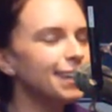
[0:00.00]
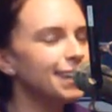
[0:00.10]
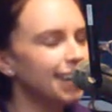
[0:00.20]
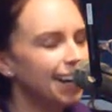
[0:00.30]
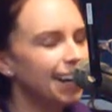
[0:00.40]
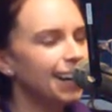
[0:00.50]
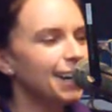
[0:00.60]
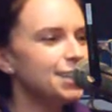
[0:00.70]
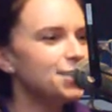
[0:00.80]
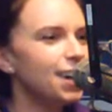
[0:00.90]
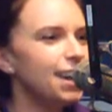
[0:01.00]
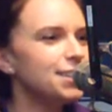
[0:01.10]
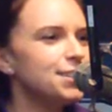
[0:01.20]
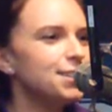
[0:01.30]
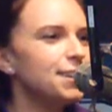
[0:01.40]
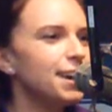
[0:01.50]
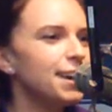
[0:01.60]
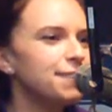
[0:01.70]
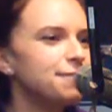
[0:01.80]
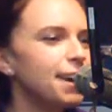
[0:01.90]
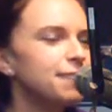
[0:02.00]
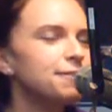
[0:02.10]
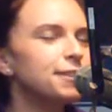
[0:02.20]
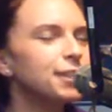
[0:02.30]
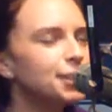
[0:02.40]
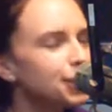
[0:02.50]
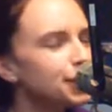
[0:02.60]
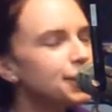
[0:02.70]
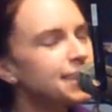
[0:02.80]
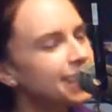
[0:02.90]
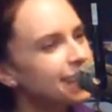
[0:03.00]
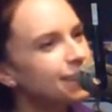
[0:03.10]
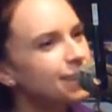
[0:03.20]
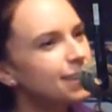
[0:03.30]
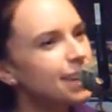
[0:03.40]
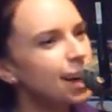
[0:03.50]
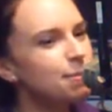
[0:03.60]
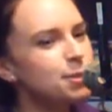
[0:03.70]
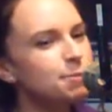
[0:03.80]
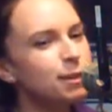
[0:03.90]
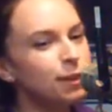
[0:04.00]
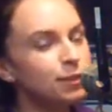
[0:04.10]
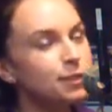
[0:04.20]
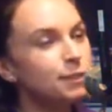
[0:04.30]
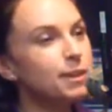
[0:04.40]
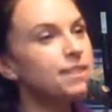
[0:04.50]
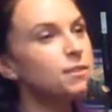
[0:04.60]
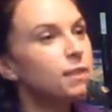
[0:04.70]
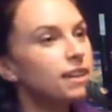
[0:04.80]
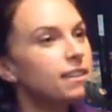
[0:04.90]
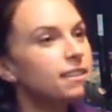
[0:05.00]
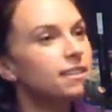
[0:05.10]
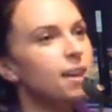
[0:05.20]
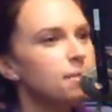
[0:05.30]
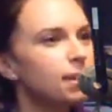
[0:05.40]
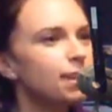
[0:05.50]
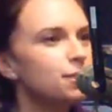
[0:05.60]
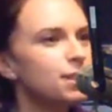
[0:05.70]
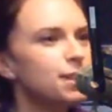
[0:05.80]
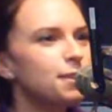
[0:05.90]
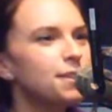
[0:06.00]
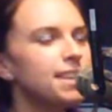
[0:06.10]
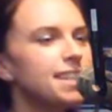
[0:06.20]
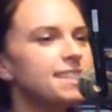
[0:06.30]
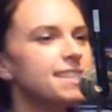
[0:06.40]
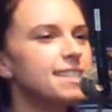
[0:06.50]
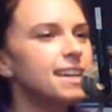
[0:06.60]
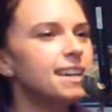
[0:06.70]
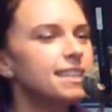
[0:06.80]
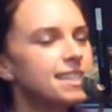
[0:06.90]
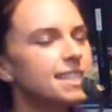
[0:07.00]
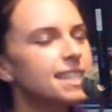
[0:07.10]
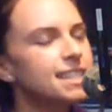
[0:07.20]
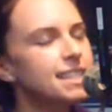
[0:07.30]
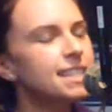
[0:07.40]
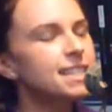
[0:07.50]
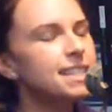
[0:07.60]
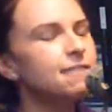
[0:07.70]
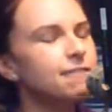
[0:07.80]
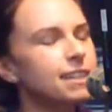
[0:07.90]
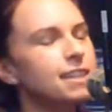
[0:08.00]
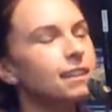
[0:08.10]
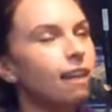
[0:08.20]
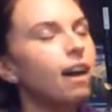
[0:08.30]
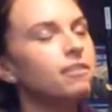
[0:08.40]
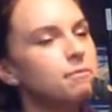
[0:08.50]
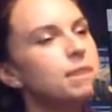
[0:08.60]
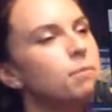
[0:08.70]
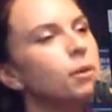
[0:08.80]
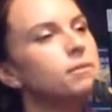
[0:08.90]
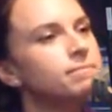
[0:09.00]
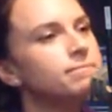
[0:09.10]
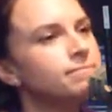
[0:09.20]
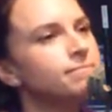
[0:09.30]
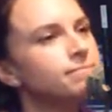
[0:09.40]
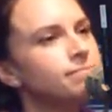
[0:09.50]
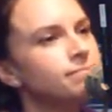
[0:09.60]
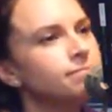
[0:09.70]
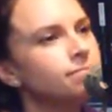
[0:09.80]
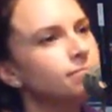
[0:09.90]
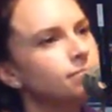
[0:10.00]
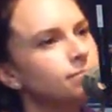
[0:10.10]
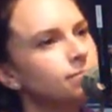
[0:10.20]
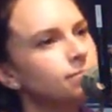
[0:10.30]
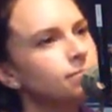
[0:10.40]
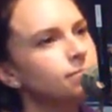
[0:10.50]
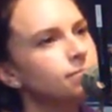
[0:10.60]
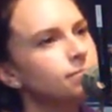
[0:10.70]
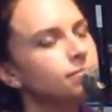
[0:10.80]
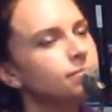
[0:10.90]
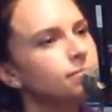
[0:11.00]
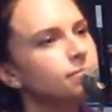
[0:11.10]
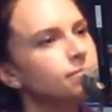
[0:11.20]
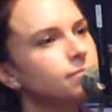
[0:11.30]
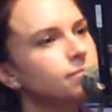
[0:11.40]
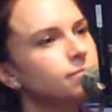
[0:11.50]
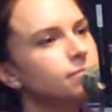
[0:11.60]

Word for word: there trying to fight for a cure to end Alzheimer's, but also to raise awareness because we know that this is a disease that affects a lot of people. Yes. Now, if you could give us a